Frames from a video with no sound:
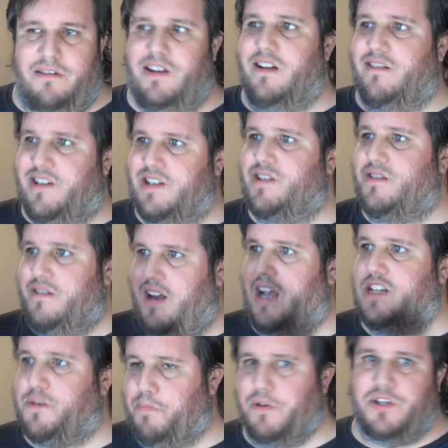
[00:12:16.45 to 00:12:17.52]
You're just
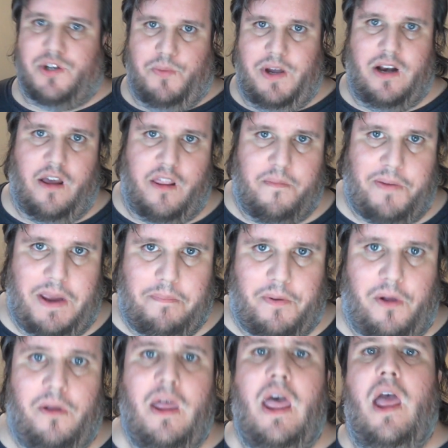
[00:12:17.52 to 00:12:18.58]
not supposed to eat other
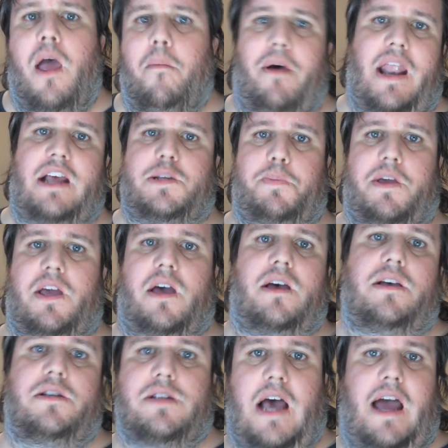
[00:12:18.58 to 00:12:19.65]
people, but that's
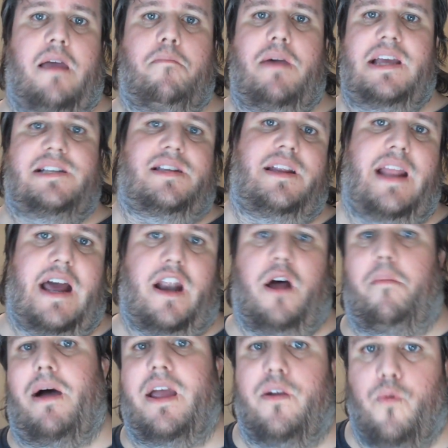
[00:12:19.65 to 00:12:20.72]
because I'm basing
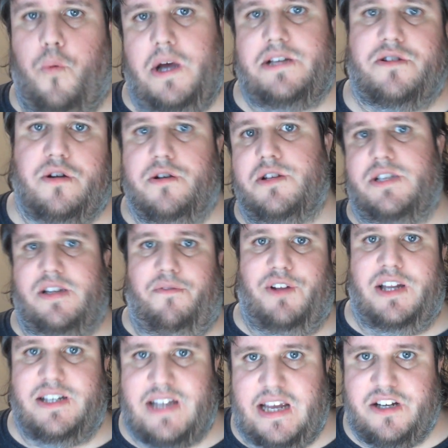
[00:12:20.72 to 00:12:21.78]
that on my Western
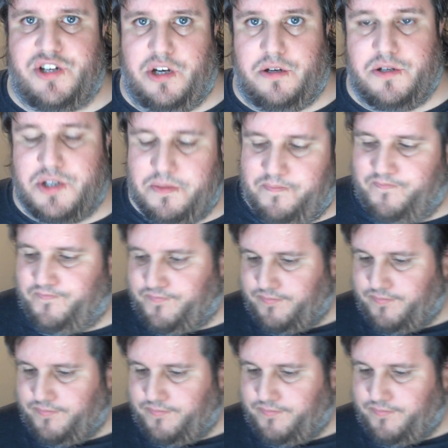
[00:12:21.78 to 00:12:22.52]
civilizations.